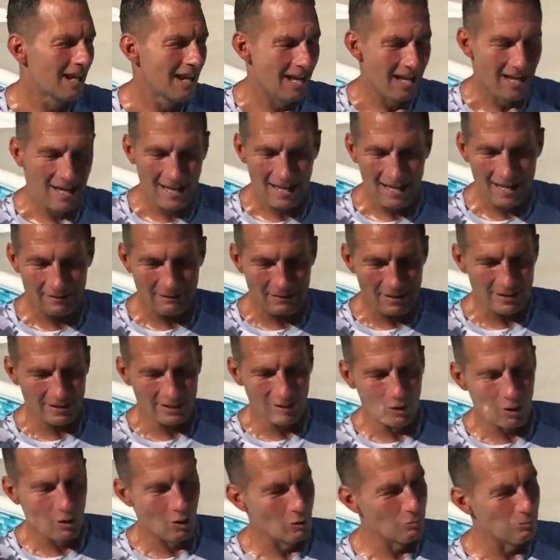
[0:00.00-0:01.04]
Uh, I've got the
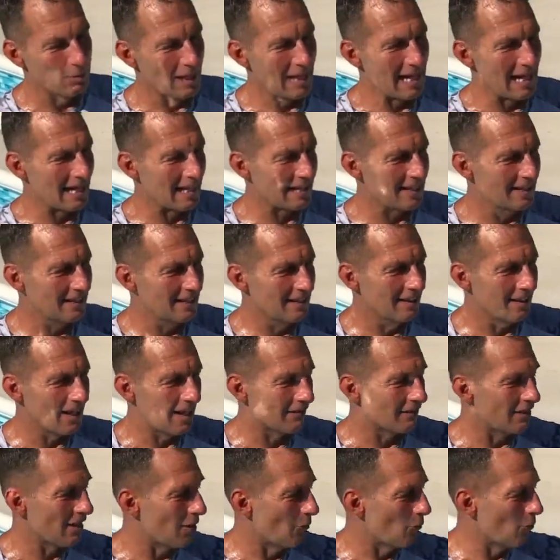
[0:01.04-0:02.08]
all black
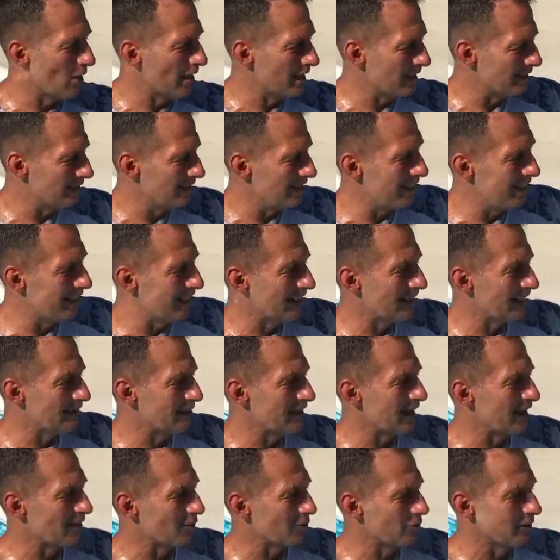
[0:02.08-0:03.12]
I've got white and I've
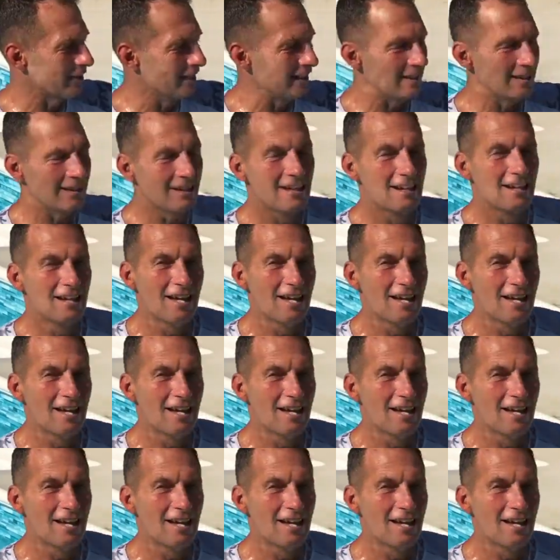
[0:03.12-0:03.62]
got green.